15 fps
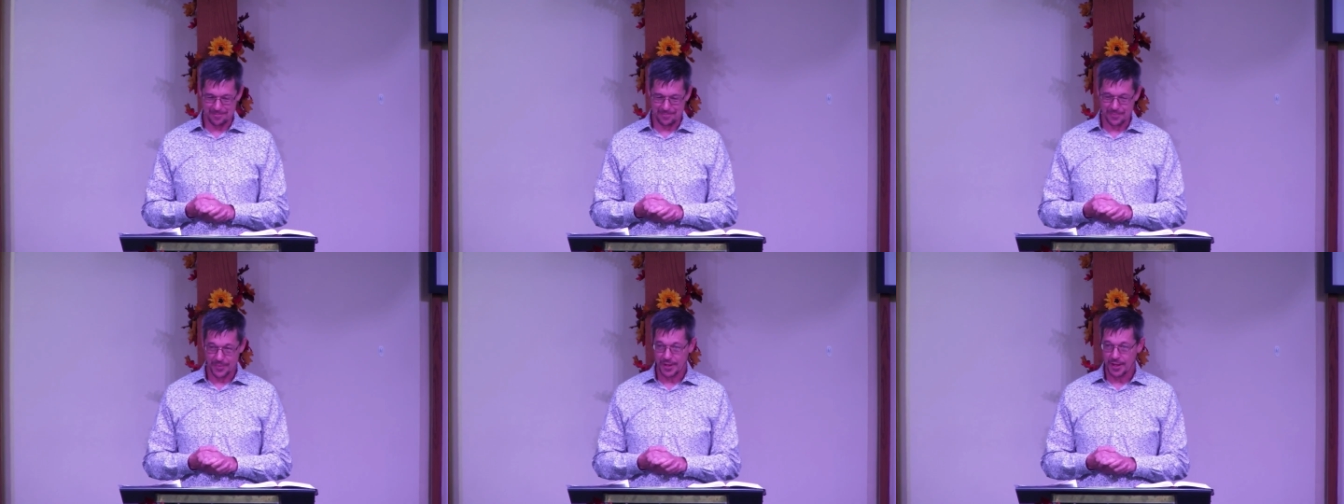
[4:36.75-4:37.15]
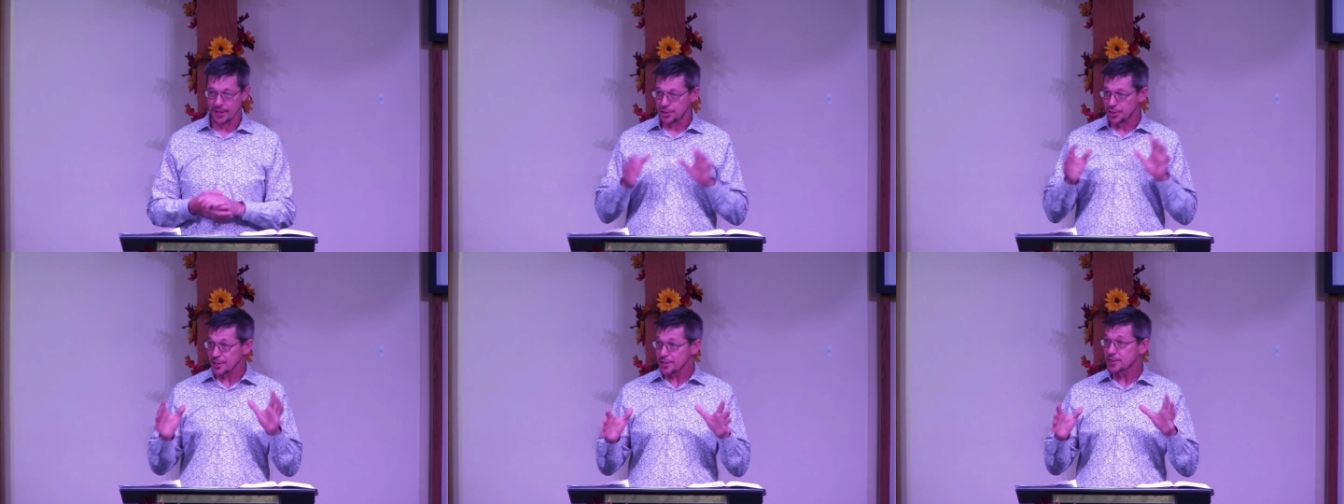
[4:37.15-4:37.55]
And
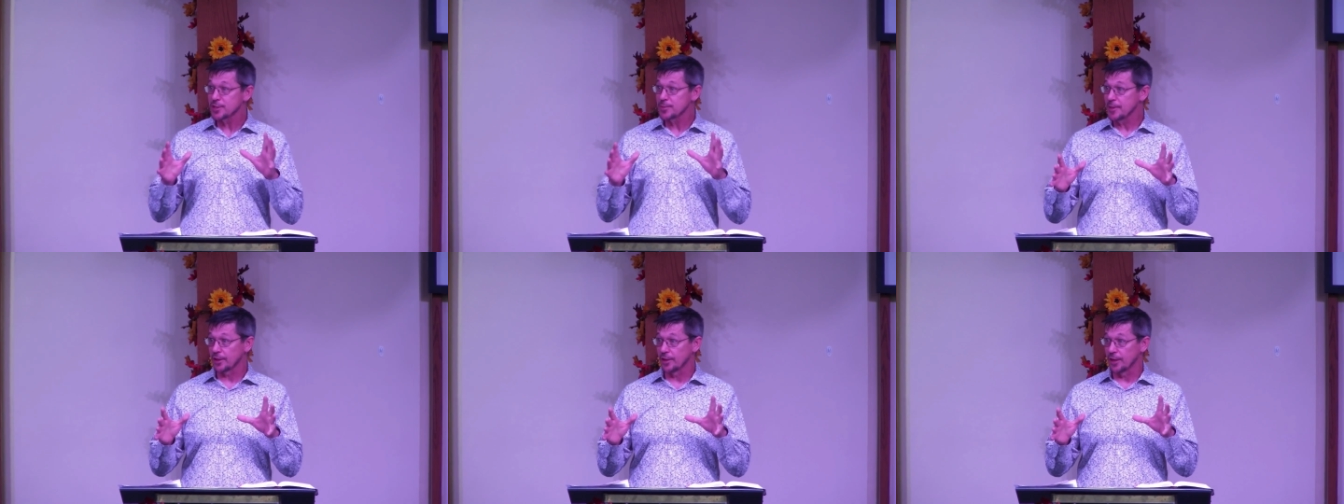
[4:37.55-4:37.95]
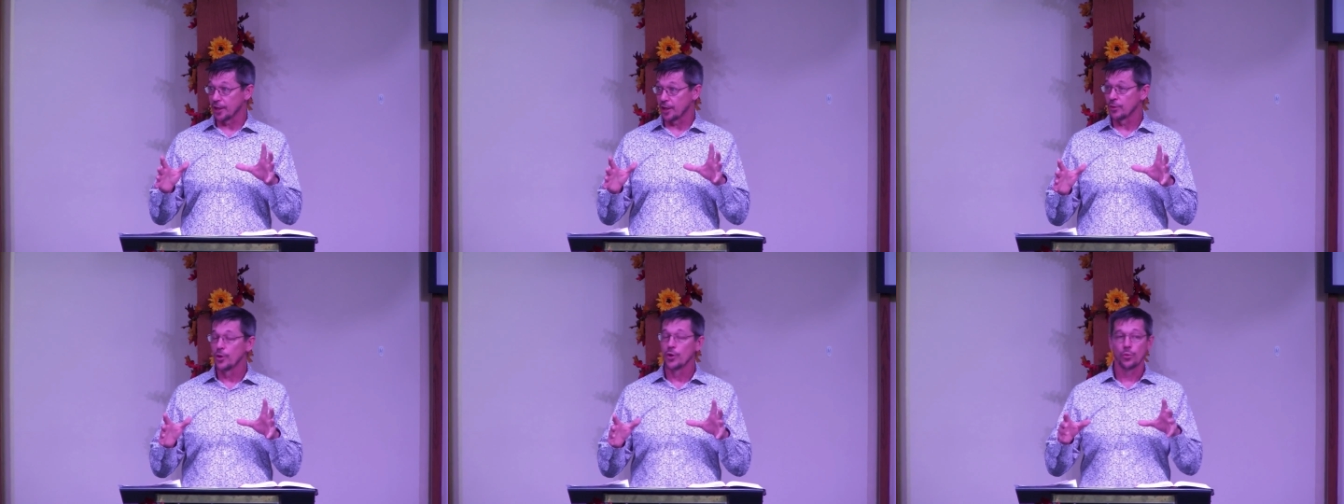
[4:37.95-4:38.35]
just to be clear,
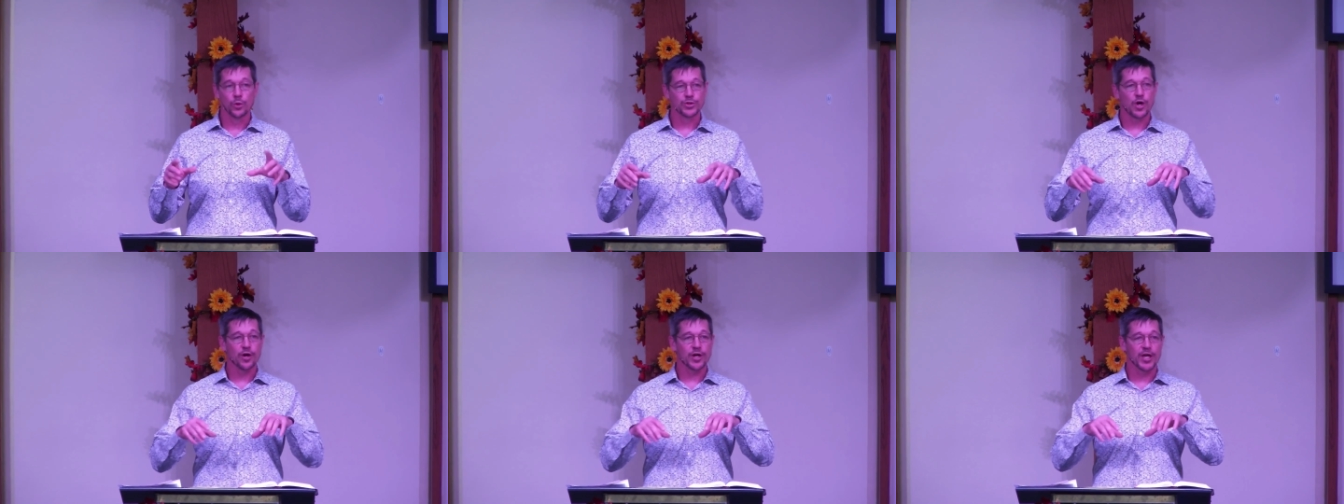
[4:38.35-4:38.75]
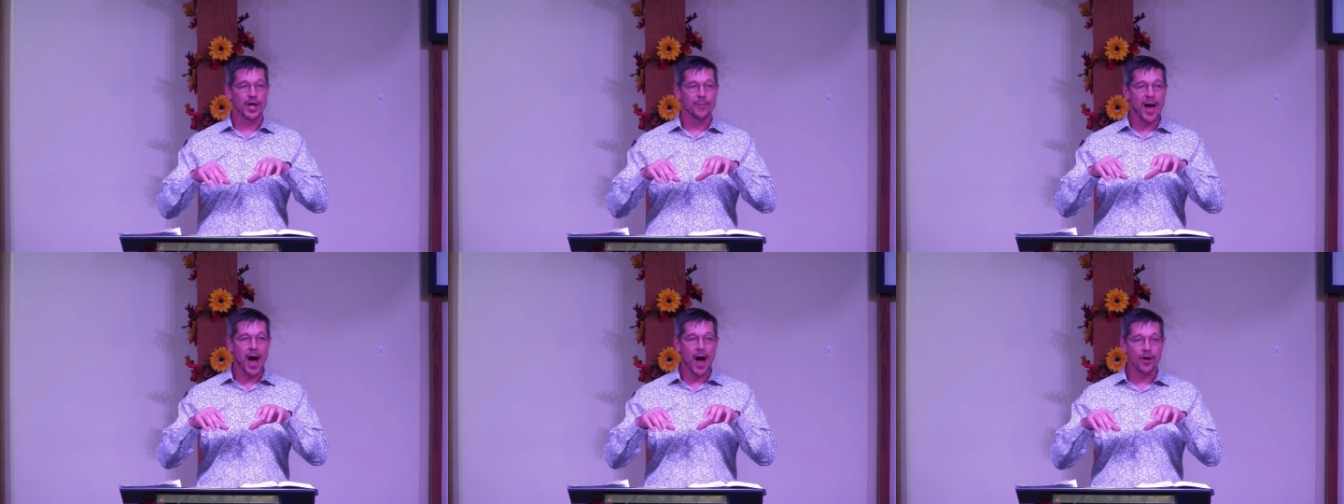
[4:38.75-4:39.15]
we're talking
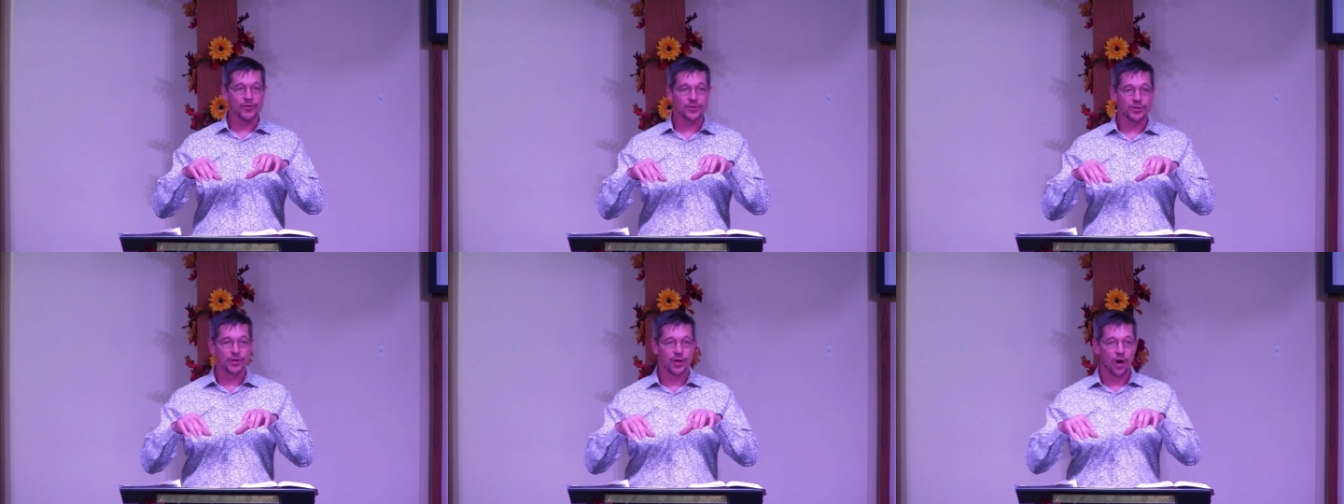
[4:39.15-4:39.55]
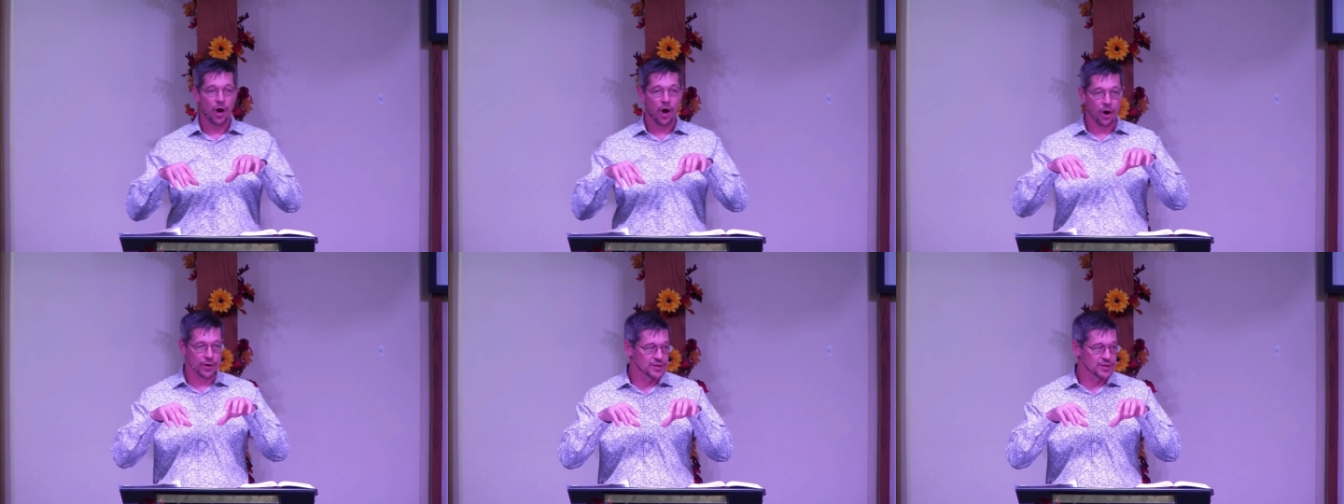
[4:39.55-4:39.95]
about
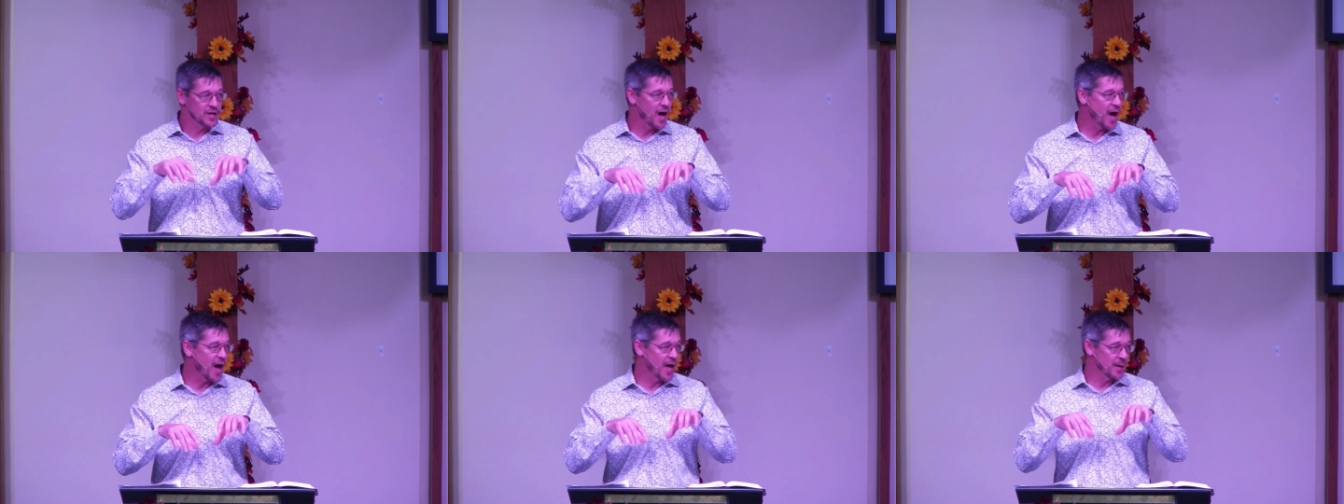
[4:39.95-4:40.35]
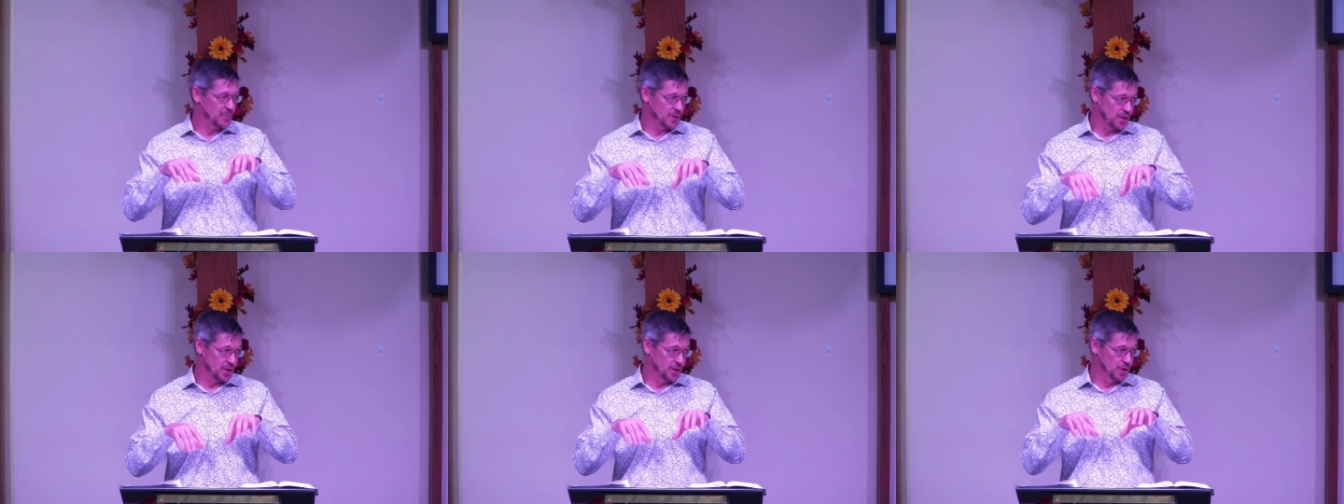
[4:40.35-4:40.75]
our time
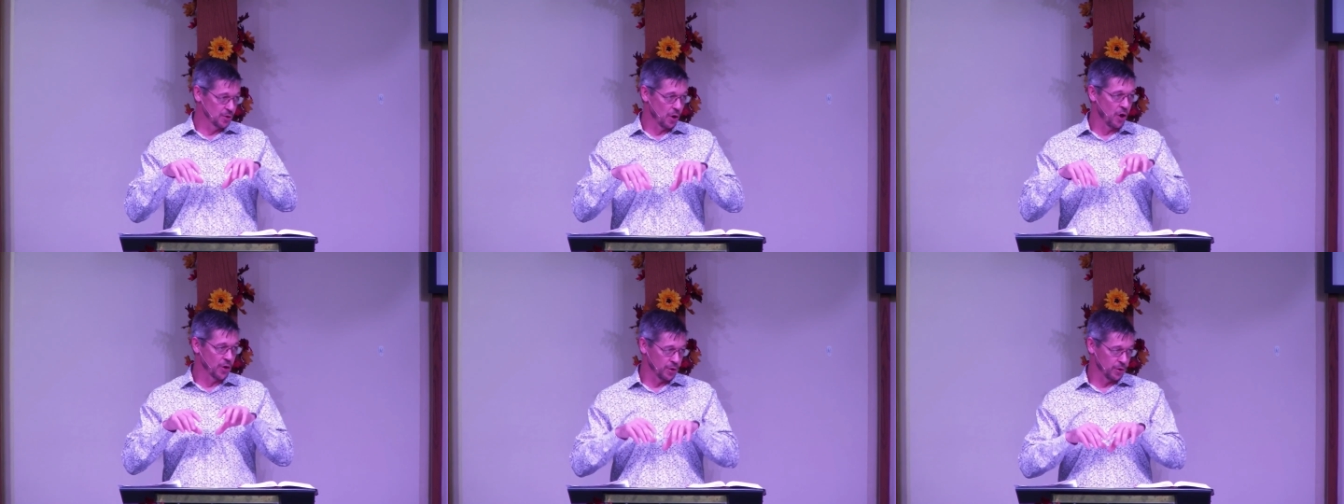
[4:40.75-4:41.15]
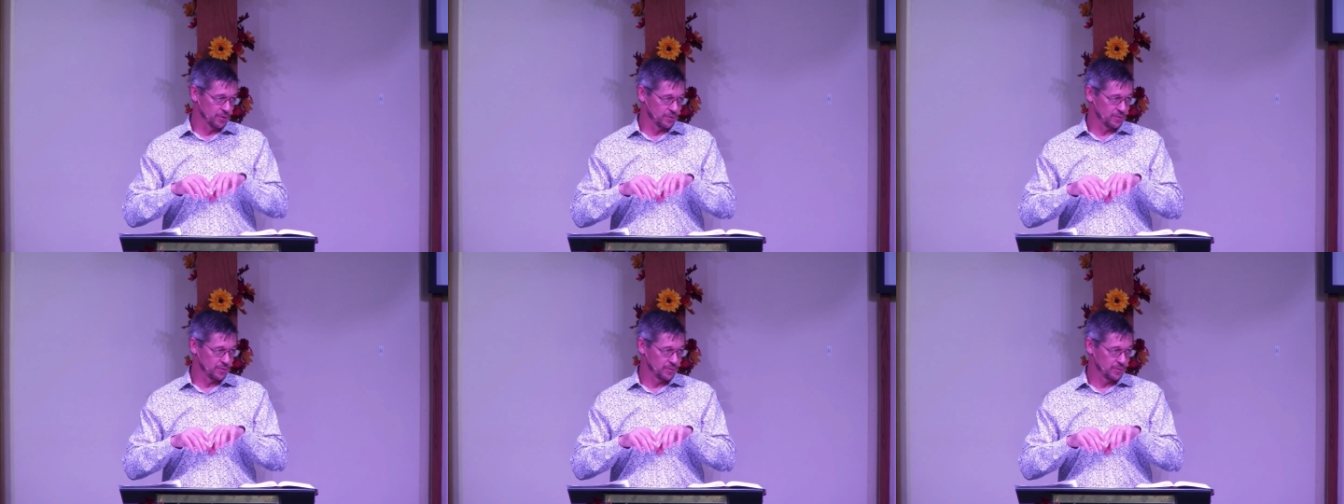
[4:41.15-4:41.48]
here on earth.